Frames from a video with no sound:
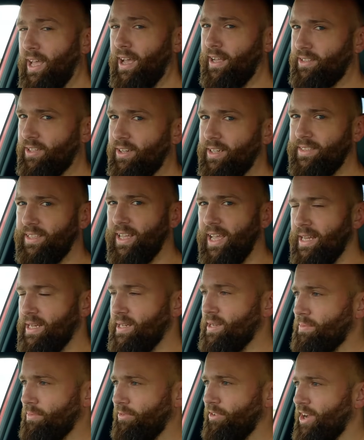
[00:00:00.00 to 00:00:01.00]
get a
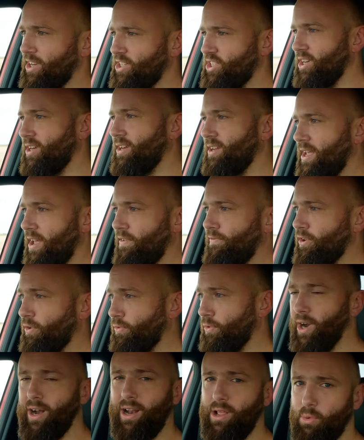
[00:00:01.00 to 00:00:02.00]
titanium version if you
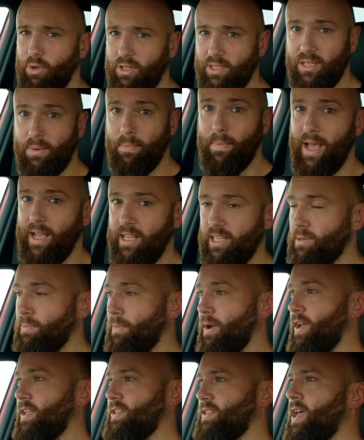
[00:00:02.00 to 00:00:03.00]
really want to
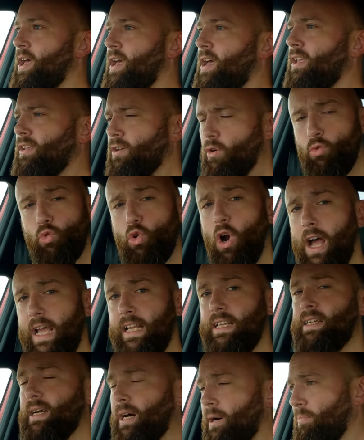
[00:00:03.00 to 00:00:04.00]
maximize your
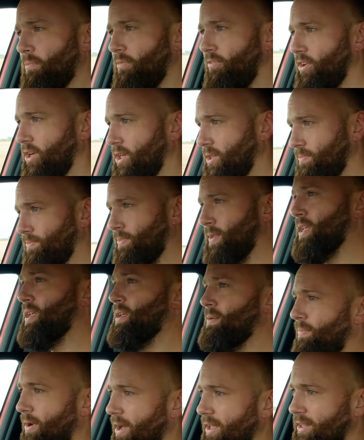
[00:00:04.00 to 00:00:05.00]
ride comfort. But